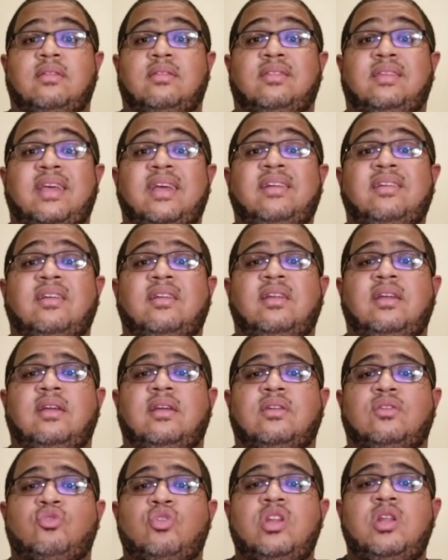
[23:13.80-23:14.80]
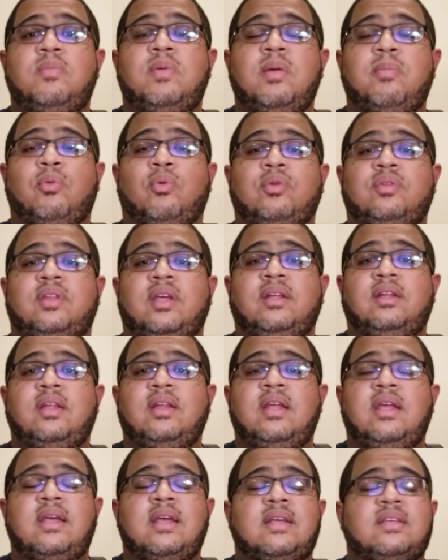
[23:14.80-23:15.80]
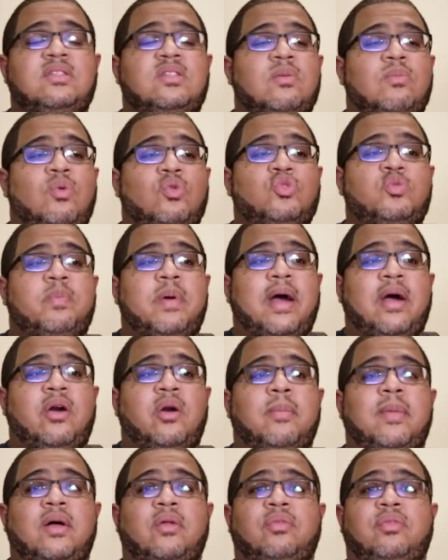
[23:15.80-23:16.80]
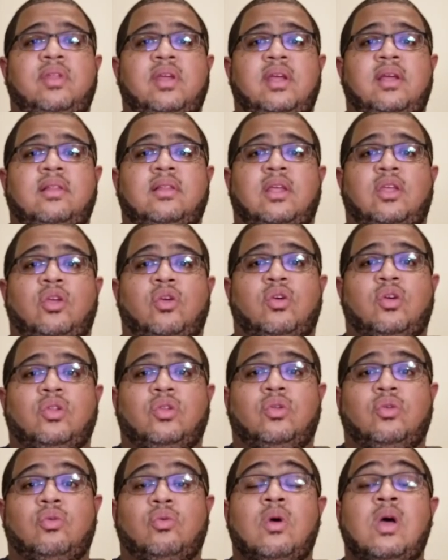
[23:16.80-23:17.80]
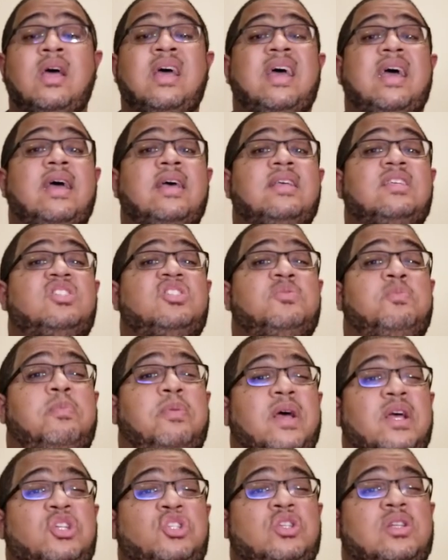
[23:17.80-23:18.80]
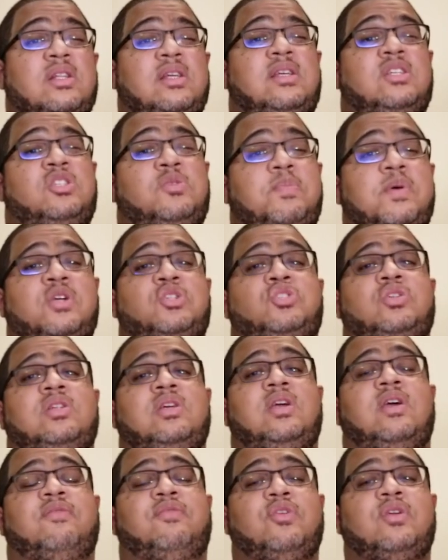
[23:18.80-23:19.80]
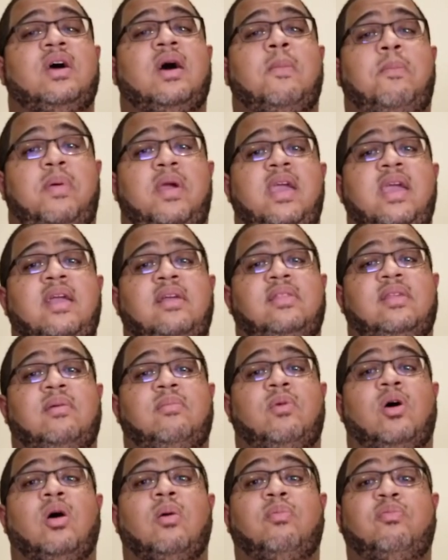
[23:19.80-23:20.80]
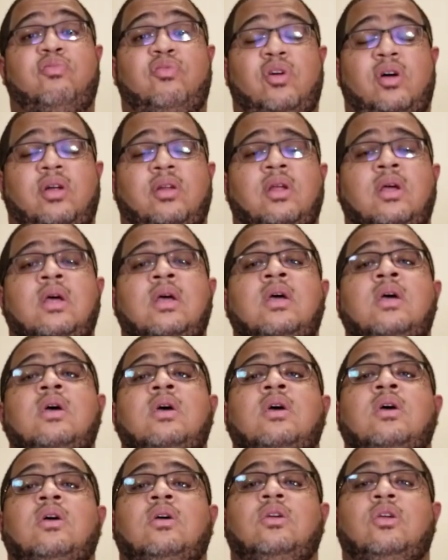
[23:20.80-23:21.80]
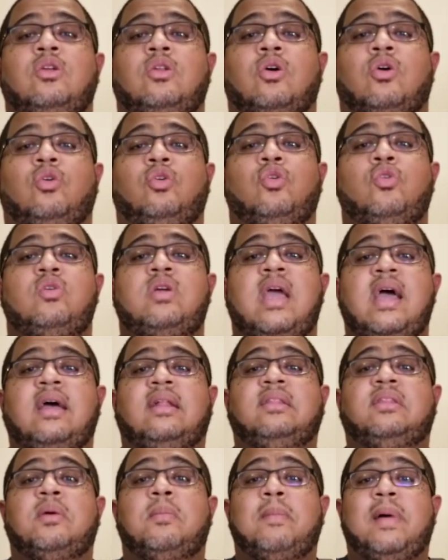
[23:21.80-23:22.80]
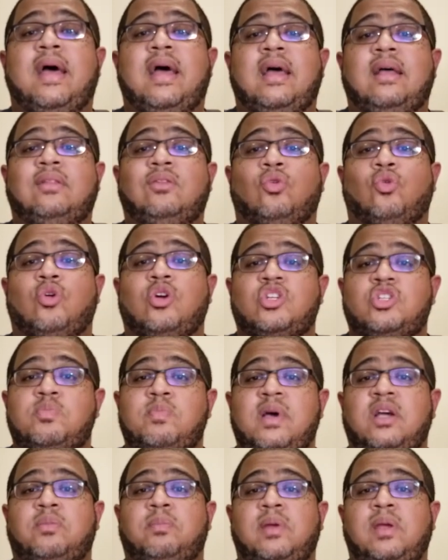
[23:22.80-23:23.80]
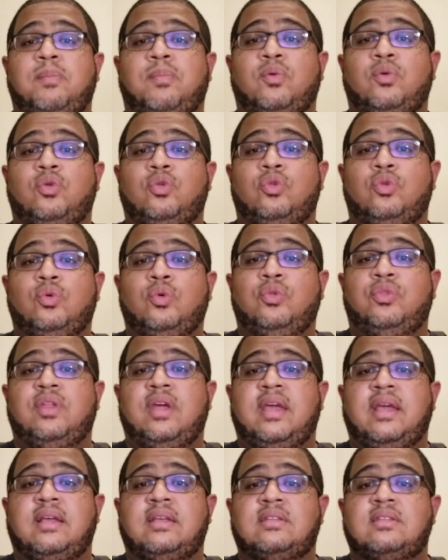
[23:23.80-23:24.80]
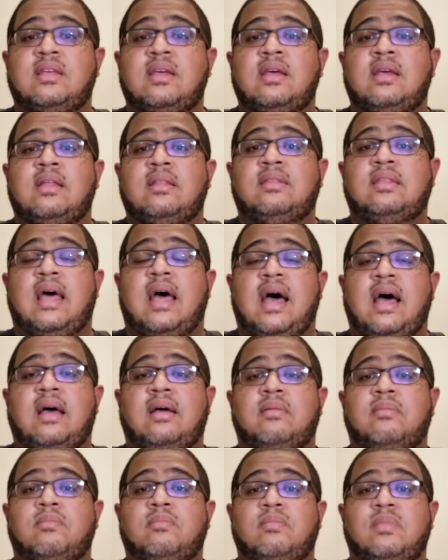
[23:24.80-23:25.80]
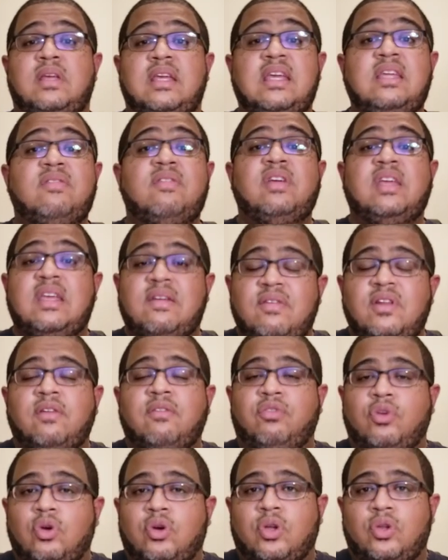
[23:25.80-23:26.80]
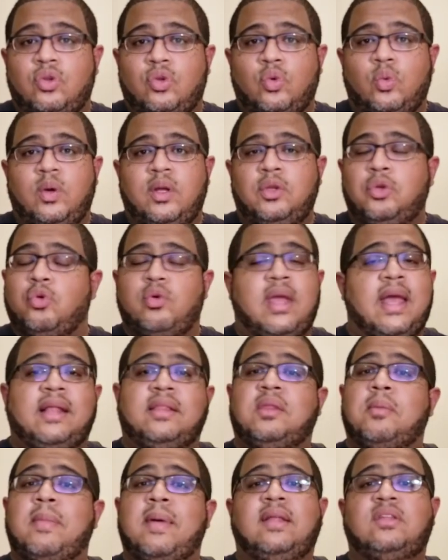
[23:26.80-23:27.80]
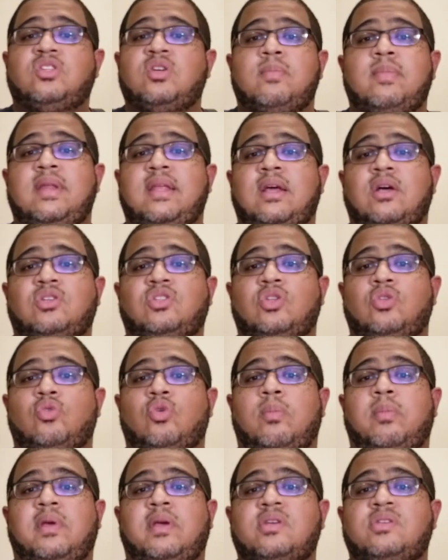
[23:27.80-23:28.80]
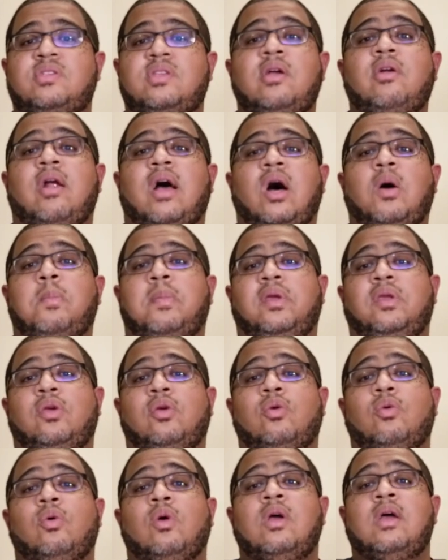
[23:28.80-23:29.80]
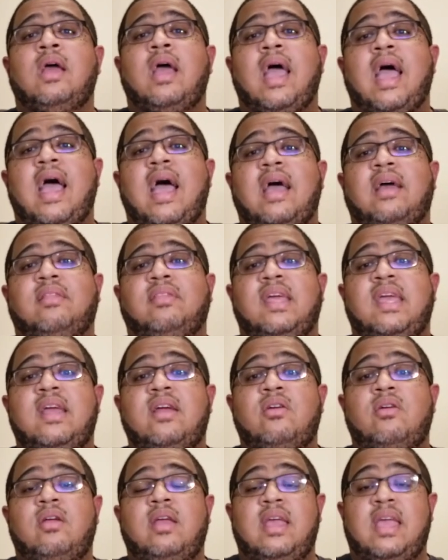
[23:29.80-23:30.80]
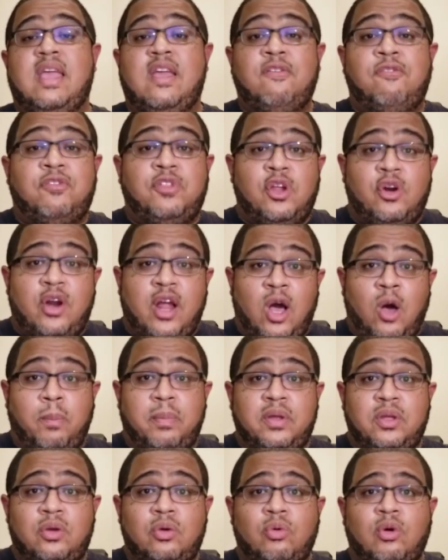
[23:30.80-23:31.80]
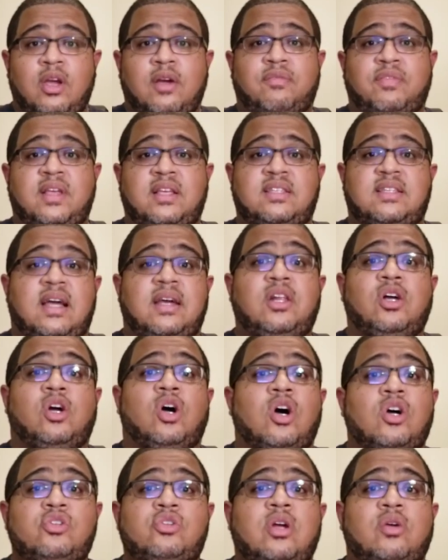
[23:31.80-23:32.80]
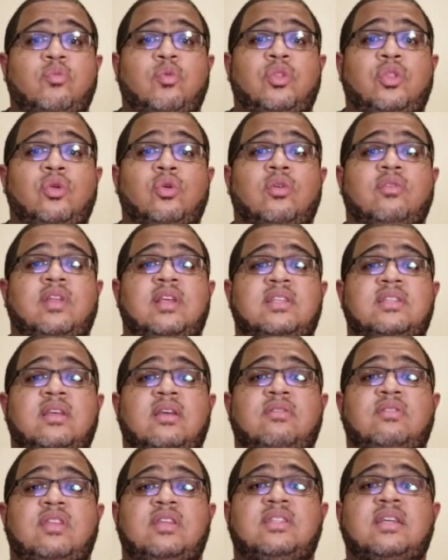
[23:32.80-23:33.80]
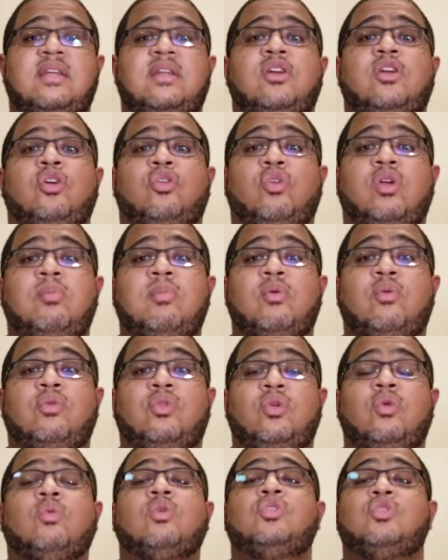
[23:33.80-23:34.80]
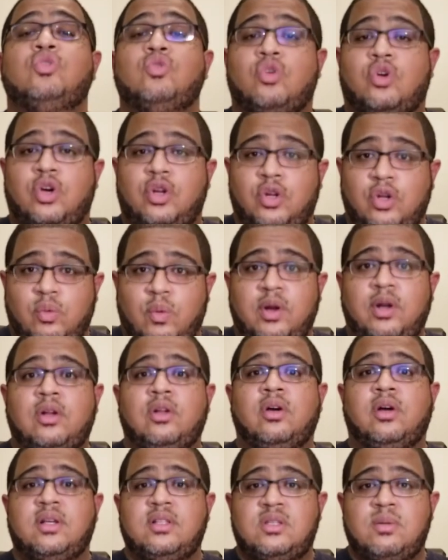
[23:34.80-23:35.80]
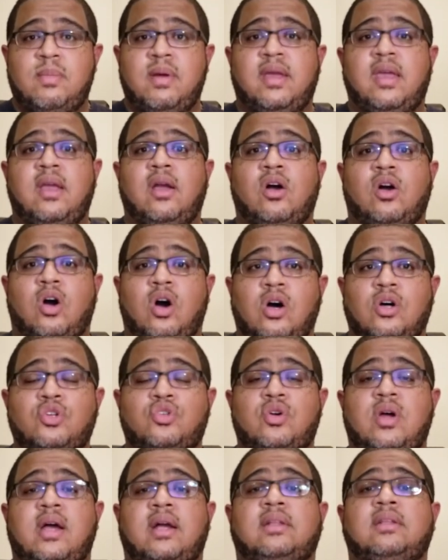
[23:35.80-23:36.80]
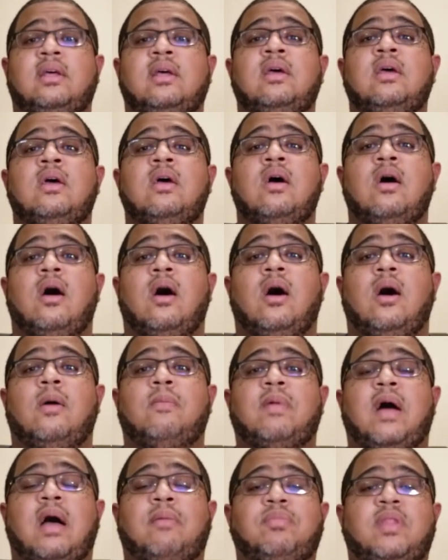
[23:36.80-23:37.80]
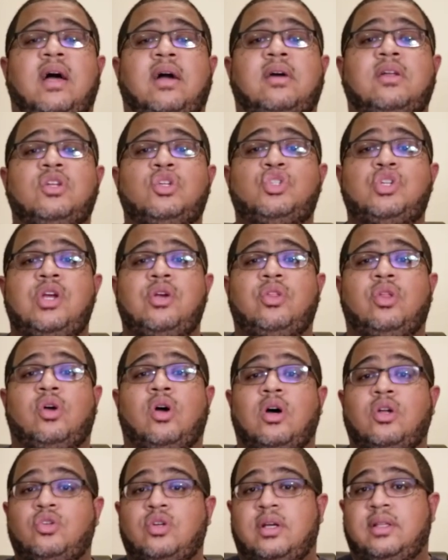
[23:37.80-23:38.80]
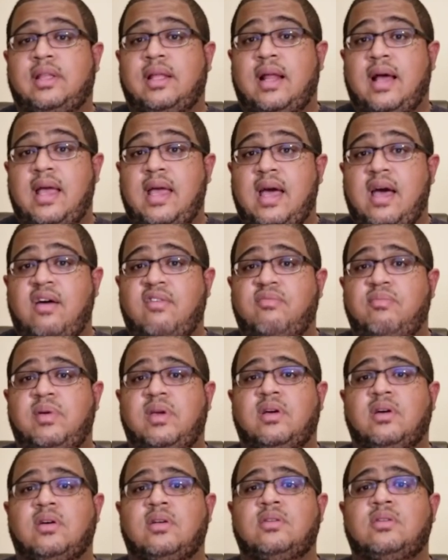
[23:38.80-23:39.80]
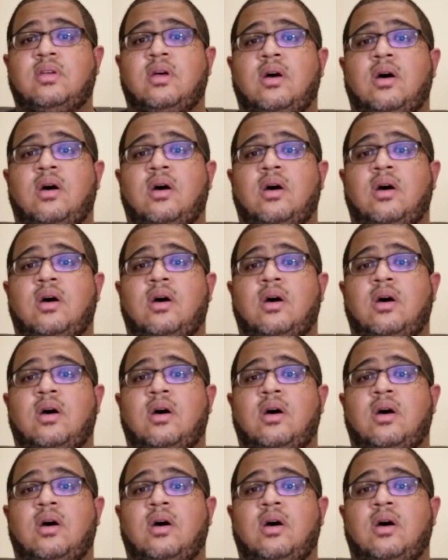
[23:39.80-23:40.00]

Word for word: dignity, treating people with dignity, is the most paramount thing that you can do, especially if you're not paying them up front. You know, you can't demand or expect people to do things that, even if you can do it, you can't demand somebody else to do it, because they're helping you. And if they're helping you, if they sign a contract with you, if they sign an agreement with you, which you're going to want to look into making a contract. I'm not going to share the contract that I have, because,